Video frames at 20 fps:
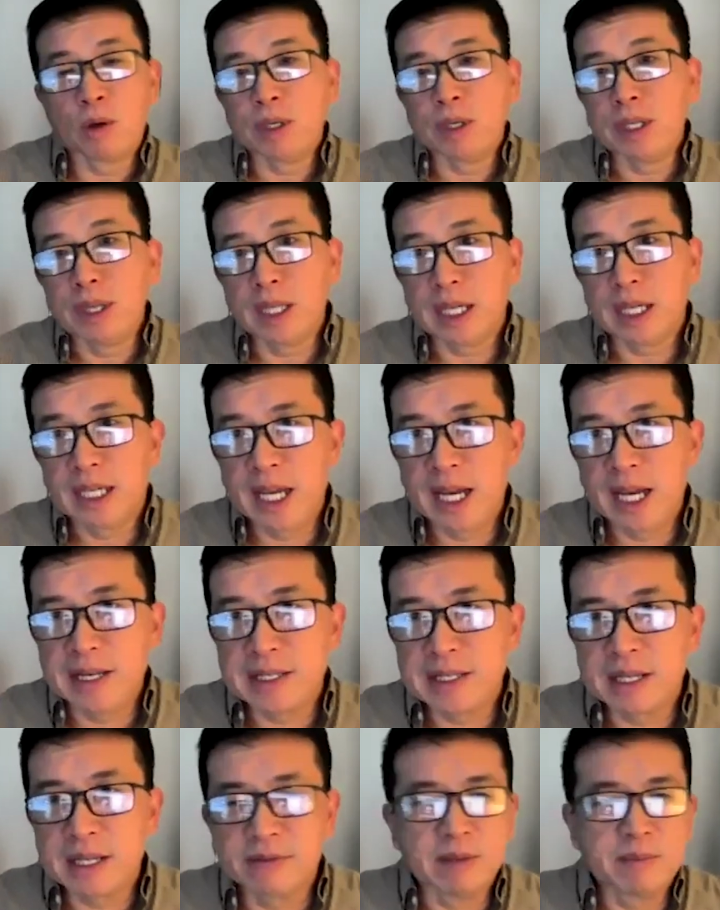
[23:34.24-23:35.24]
in the
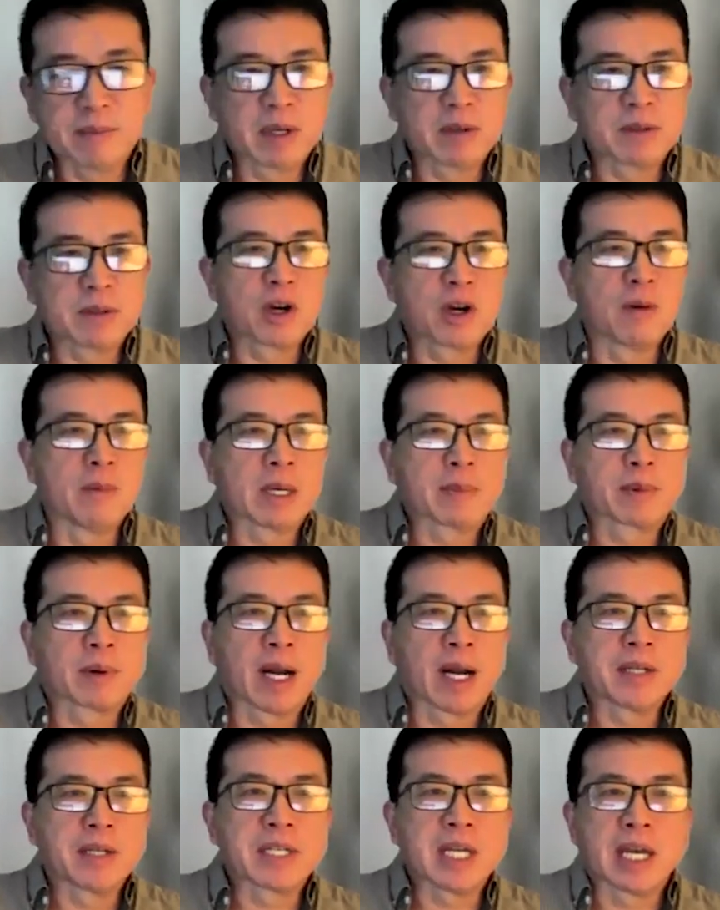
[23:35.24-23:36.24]
case of the Potomac
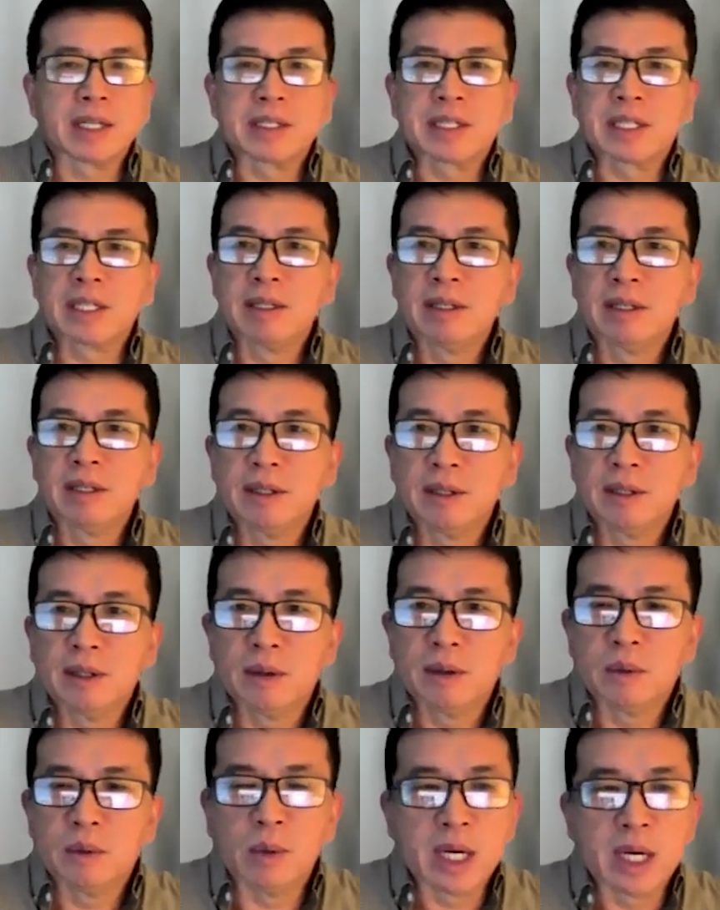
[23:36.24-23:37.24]
project,
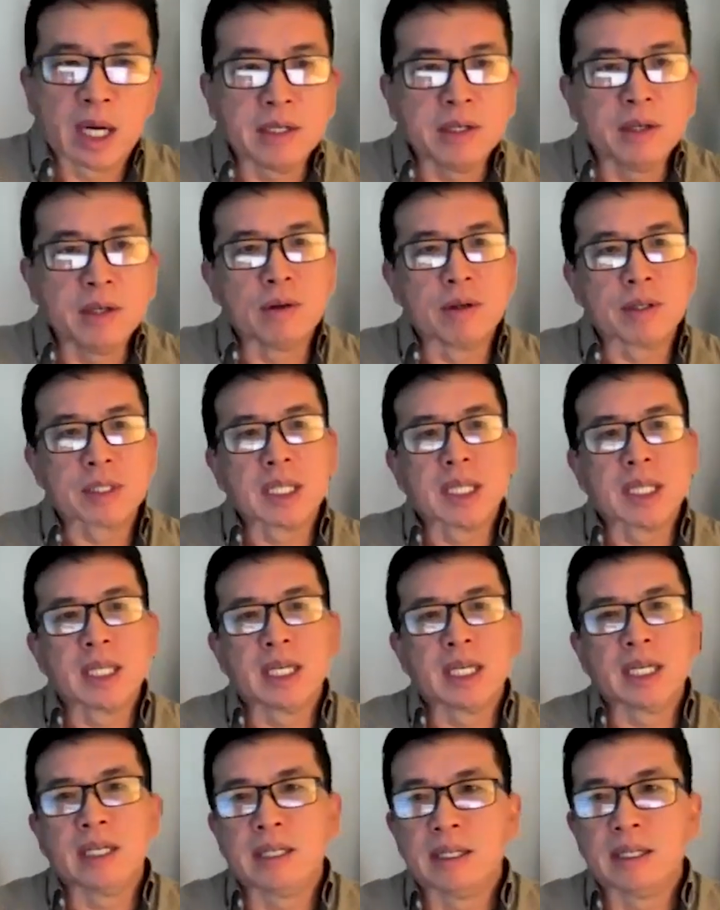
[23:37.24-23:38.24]
we are using
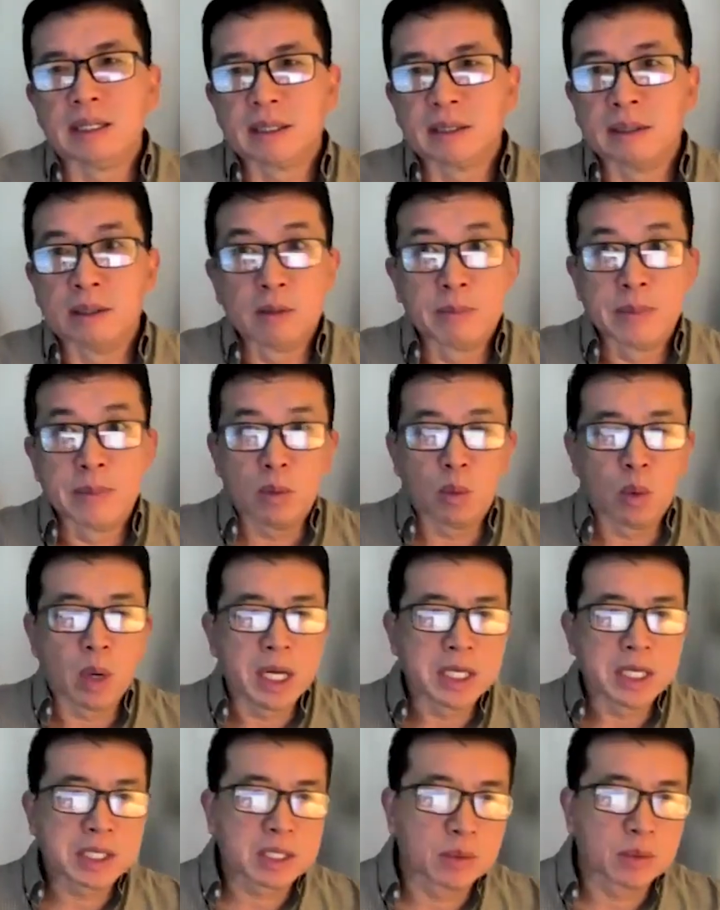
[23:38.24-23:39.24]
the urban
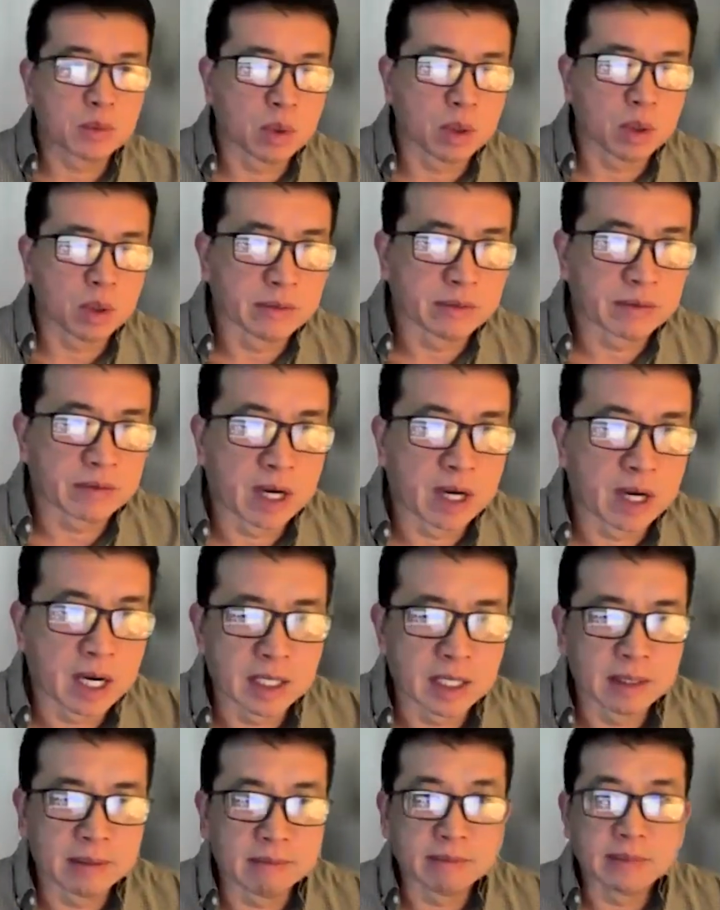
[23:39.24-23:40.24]
waste wood
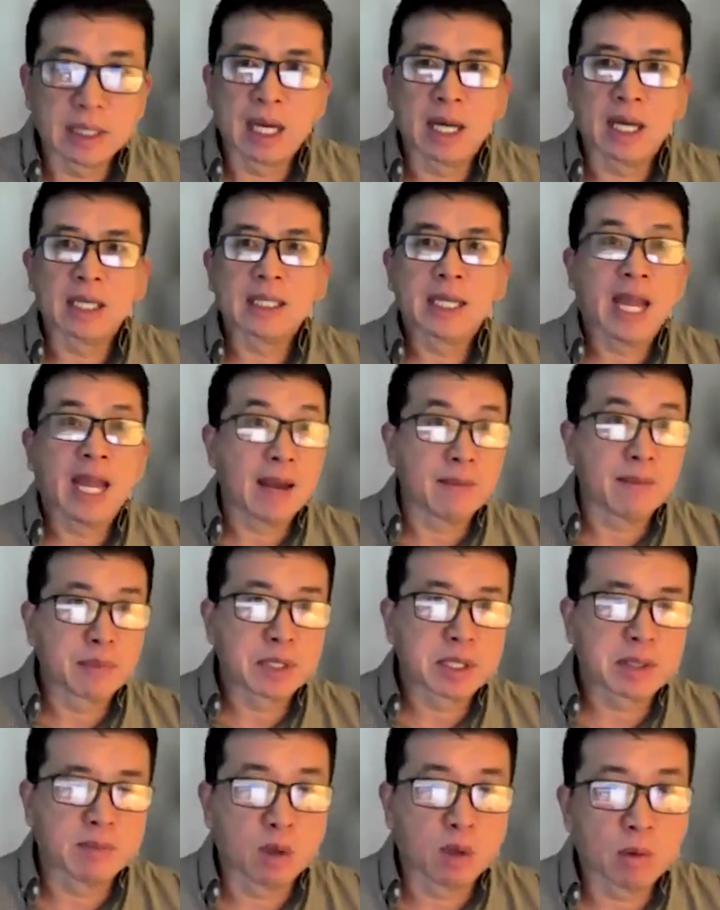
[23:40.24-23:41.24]
from Camp
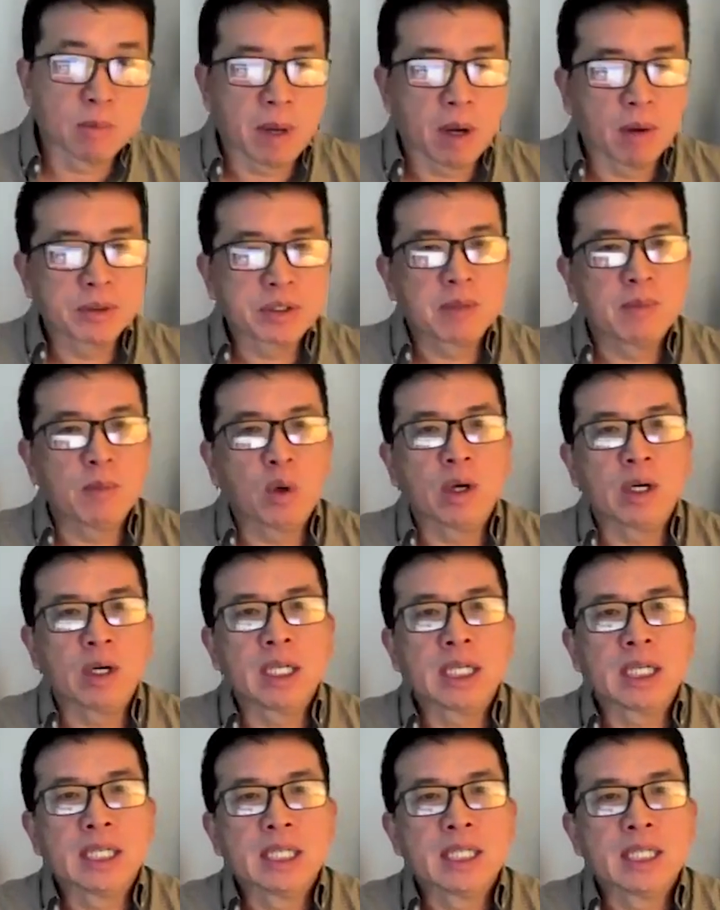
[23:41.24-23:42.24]
Small,
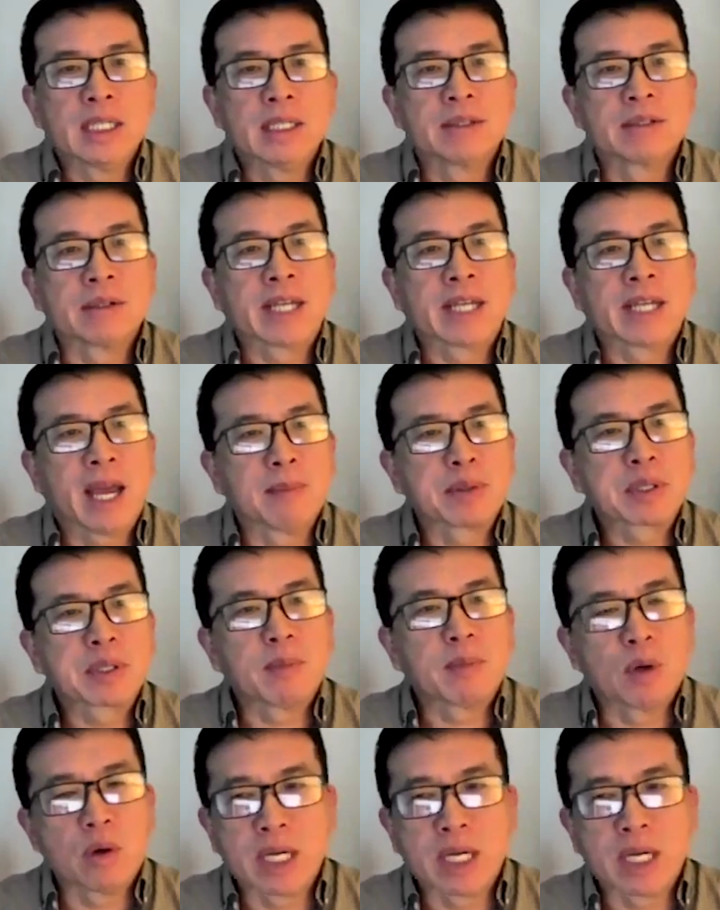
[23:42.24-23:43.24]
Baltimore. So Camp
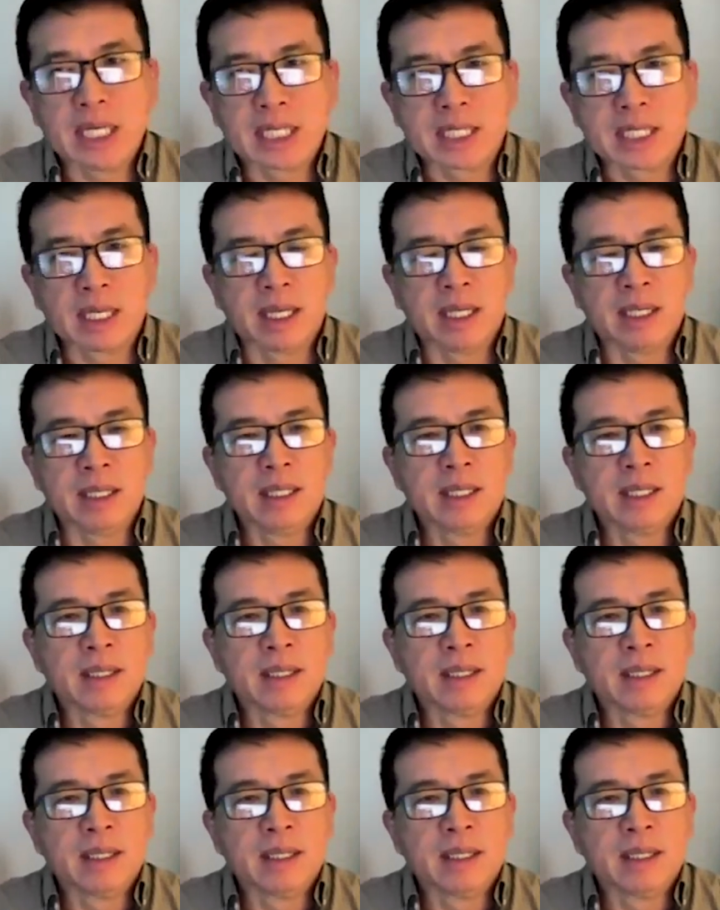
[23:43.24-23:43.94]
Small is a